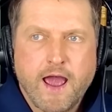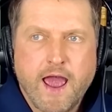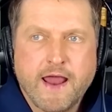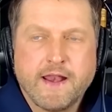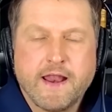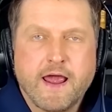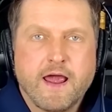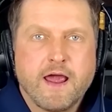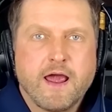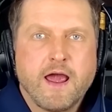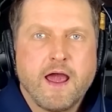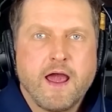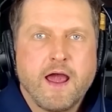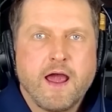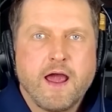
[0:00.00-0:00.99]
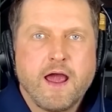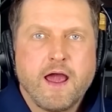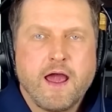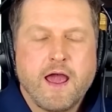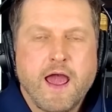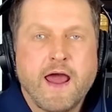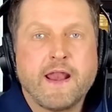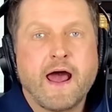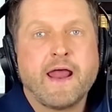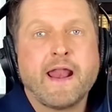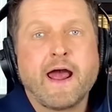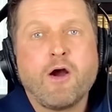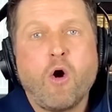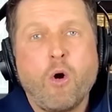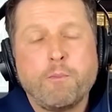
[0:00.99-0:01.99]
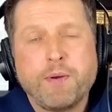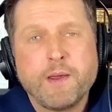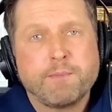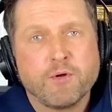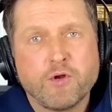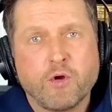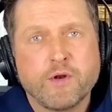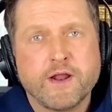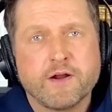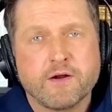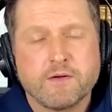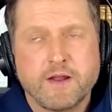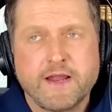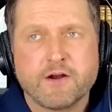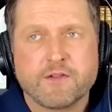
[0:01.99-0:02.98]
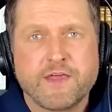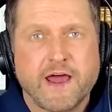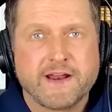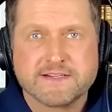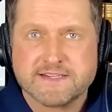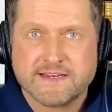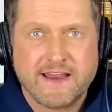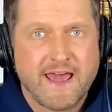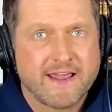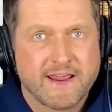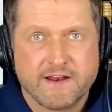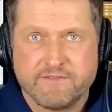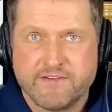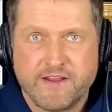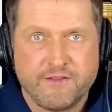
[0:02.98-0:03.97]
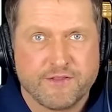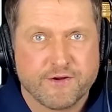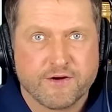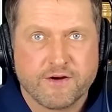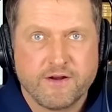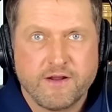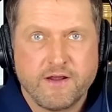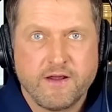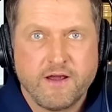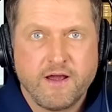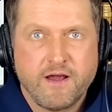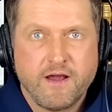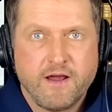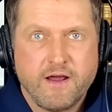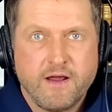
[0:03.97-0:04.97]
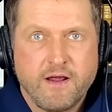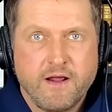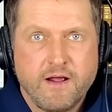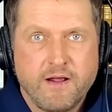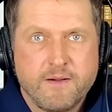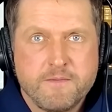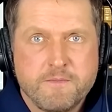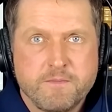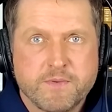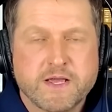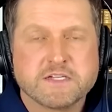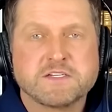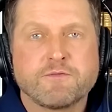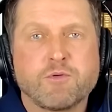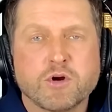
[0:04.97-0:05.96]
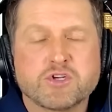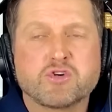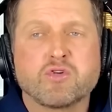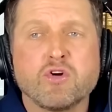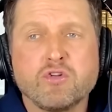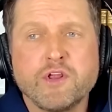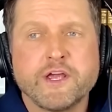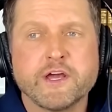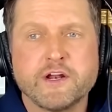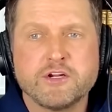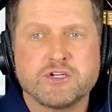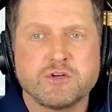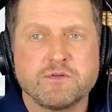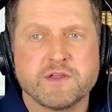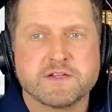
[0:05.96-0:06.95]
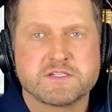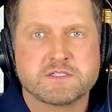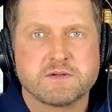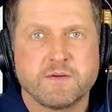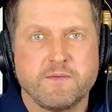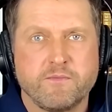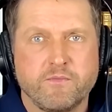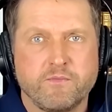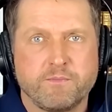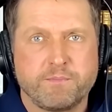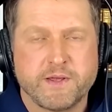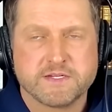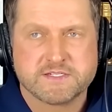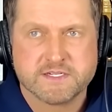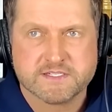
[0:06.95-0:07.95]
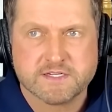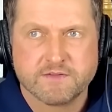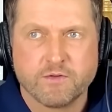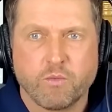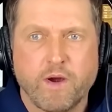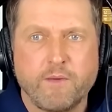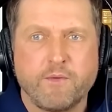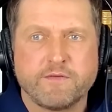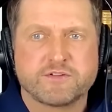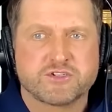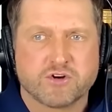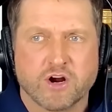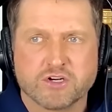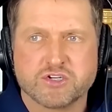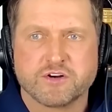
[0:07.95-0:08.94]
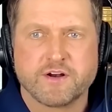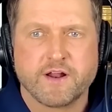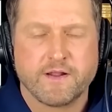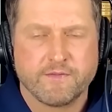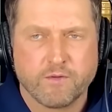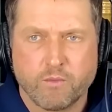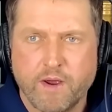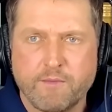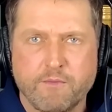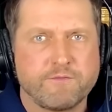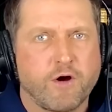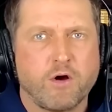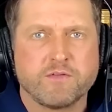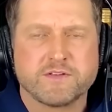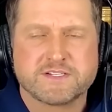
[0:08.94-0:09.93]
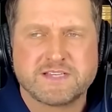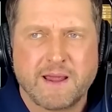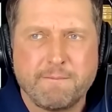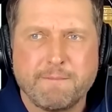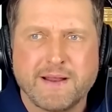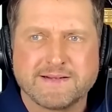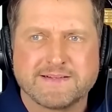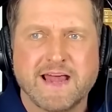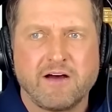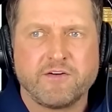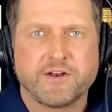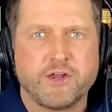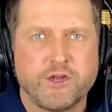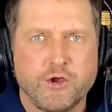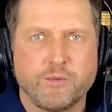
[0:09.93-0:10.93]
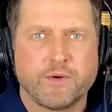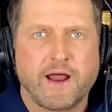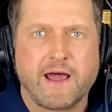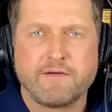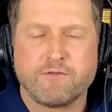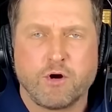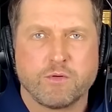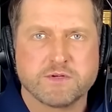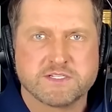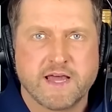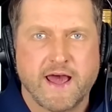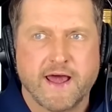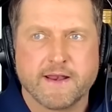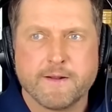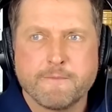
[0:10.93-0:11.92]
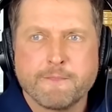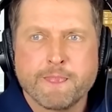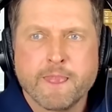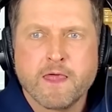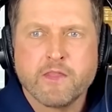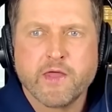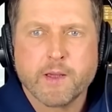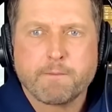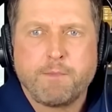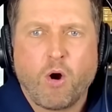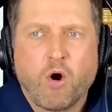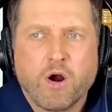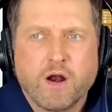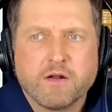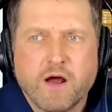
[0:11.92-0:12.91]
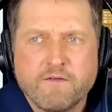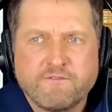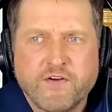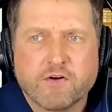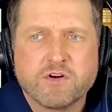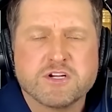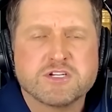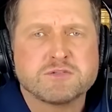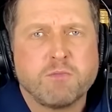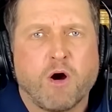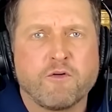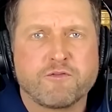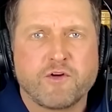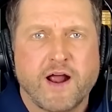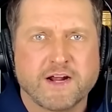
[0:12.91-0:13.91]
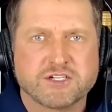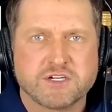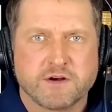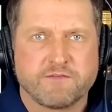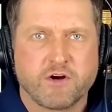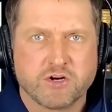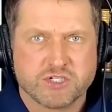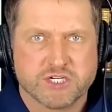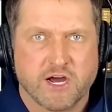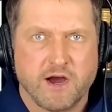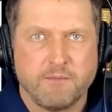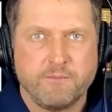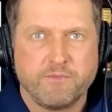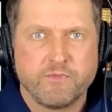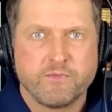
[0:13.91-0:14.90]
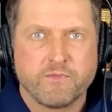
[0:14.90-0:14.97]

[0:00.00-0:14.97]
And I hope people don't hear that as a negative either. Because if we're truly going to do this business in the way we've structured it and the way the same mentality you and I have always had, like a very small fraction of our job.